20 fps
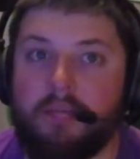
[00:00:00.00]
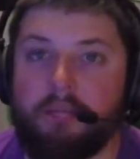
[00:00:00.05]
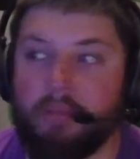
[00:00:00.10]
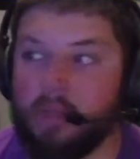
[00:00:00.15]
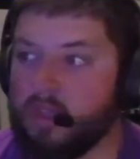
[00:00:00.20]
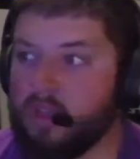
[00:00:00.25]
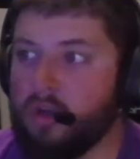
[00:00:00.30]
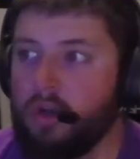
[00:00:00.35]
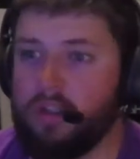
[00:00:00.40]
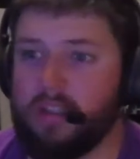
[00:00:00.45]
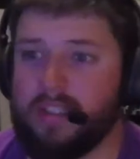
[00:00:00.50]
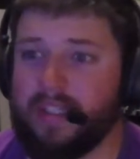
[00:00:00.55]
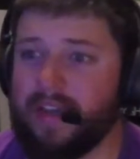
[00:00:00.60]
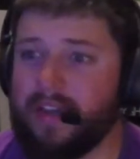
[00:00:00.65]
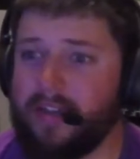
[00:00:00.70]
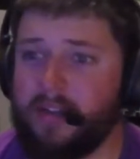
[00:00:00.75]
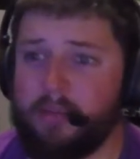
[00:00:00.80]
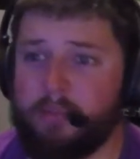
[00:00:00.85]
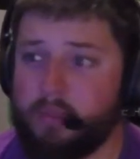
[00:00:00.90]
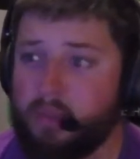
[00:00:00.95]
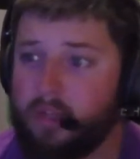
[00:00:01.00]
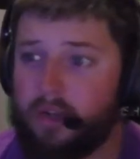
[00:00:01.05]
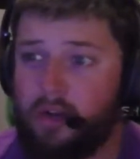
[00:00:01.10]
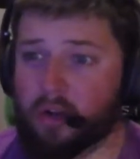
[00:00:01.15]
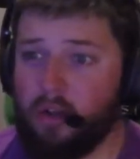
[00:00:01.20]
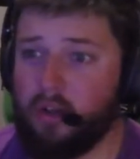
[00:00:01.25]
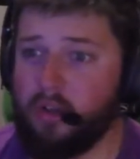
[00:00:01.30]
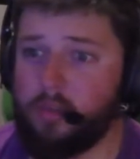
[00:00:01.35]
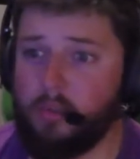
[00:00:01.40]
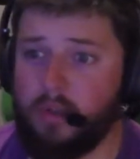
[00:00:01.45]
put it all together, put it
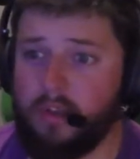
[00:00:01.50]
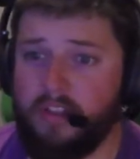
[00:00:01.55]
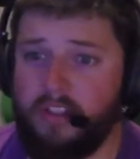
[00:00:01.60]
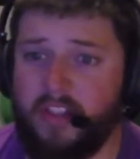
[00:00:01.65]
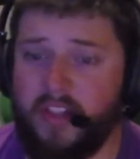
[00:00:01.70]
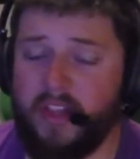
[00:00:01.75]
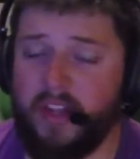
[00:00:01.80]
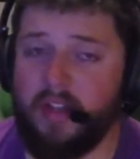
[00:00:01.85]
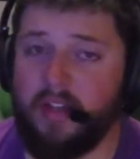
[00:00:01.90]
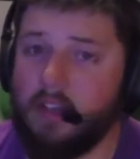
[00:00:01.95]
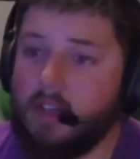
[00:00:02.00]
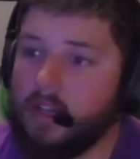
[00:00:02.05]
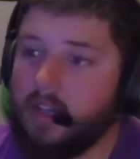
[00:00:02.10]
all in one thing,